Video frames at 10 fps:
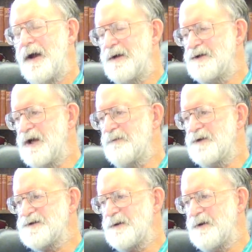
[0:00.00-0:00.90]
And uh, Jim
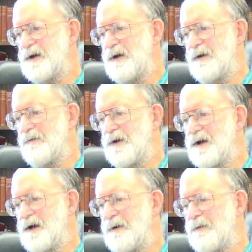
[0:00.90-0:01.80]
is a,
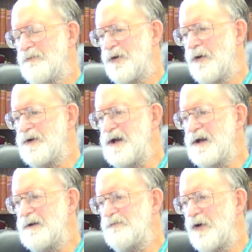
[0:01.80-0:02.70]
uh, a,
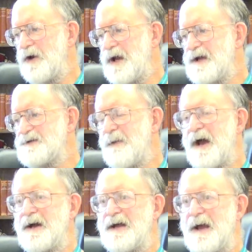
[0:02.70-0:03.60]
protein protease
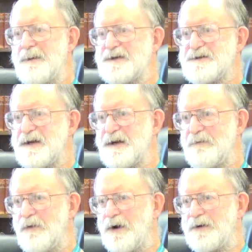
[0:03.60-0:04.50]
biochemist and
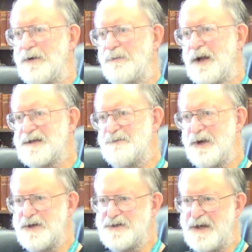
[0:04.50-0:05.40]
had worked on
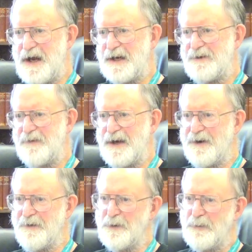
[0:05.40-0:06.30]
plasminogen
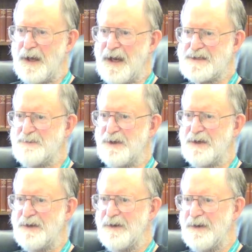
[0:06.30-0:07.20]
activator and
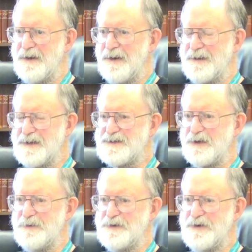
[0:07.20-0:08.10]
plasmin and
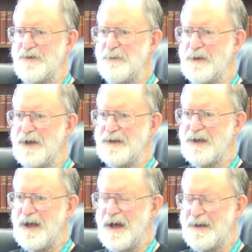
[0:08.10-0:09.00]
dissolution of the blood
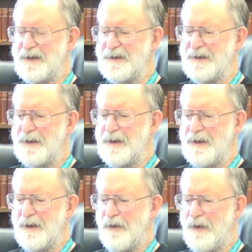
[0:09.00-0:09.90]
clot and
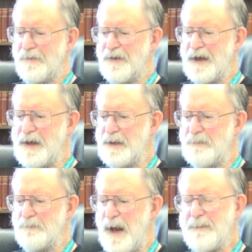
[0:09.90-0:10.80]
all of
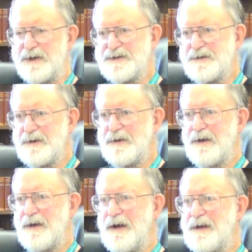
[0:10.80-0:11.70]
in mammals.
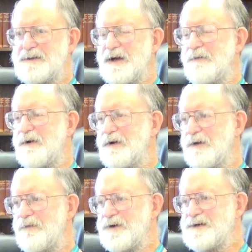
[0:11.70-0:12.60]
And so we
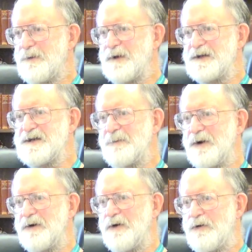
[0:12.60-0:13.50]
look for something
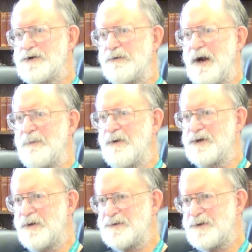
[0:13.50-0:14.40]
similar in horseshoe crab,
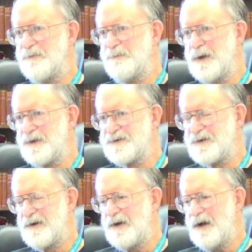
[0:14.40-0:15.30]
which also builds
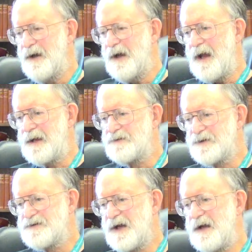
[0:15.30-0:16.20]
a
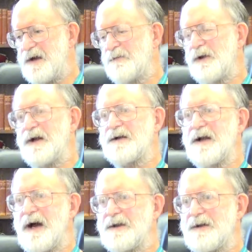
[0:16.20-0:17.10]
extracellular blood
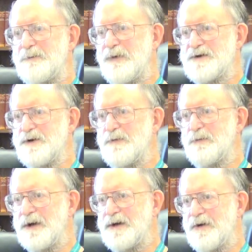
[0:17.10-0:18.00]
clot that
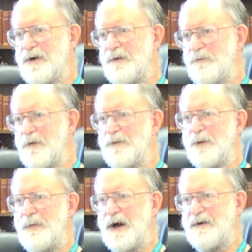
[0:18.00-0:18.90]
presumably during wound
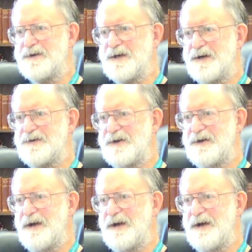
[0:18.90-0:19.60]
repair and such